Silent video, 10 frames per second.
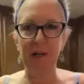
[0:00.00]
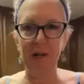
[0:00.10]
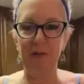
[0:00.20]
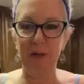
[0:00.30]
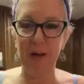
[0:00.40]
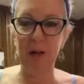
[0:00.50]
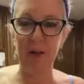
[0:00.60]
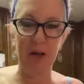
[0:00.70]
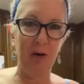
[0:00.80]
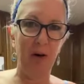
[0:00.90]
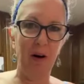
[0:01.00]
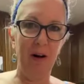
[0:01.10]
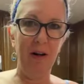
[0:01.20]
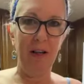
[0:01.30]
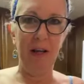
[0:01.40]
cutting this video
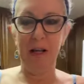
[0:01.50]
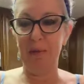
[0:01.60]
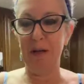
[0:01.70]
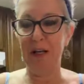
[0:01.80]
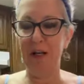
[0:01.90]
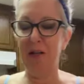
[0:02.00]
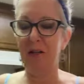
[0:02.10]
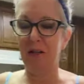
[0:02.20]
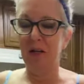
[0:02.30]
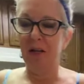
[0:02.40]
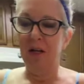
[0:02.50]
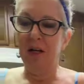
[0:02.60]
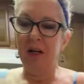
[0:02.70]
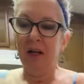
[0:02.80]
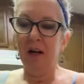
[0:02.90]
short, because
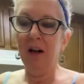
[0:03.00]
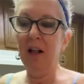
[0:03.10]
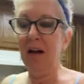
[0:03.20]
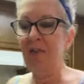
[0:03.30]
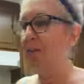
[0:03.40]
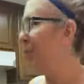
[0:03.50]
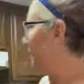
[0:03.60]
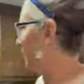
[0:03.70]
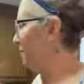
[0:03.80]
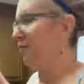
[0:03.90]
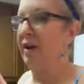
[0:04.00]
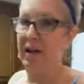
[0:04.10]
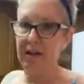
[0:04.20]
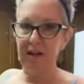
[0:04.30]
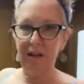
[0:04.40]
I'll have to put that
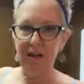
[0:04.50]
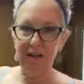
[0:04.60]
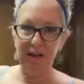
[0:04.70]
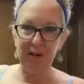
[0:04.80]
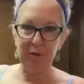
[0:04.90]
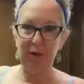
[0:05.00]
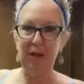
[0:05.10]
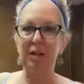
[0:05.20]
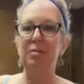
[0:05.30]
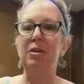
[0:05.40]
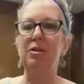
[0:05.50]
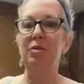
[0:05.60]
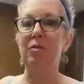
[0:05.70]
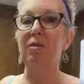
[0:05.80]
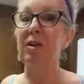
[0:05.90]
fan on and it's probably going to be
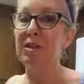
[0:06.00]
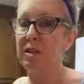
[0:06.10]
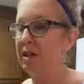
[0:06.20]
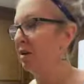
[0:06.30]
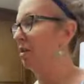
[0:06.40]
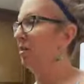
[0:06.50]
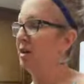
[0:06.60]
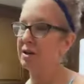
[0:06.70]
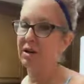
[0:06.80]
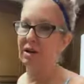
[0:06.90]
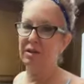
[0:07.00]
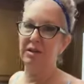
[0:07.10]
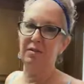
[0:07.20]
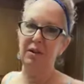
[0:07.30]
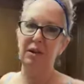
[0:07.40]
too noisy, although I
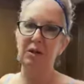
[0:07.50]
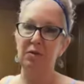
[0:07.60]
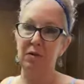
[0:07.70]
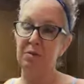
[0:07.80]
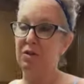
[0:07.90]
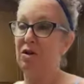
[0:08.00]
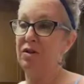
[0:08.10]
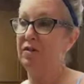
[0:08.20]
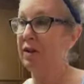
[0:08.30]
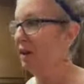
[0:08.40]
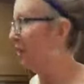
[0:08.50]
called the video from start to